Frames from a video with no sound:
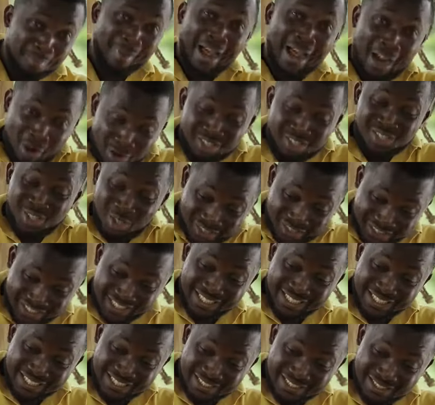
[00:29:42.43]
my own
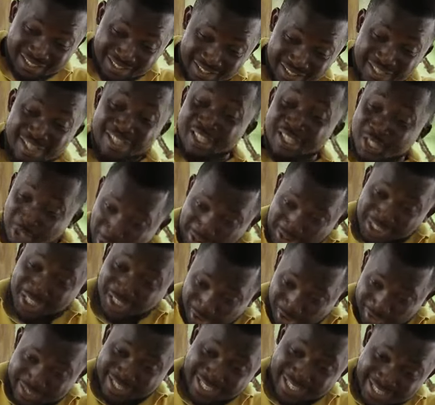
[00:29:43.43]
Sochi.
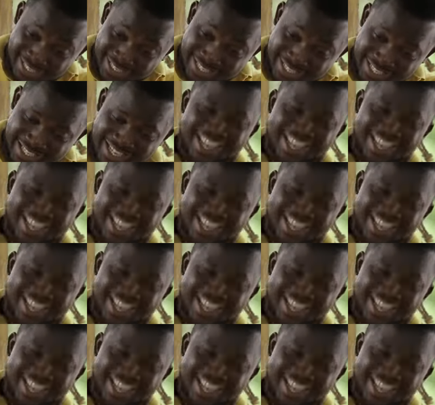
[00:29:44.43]
Sochi.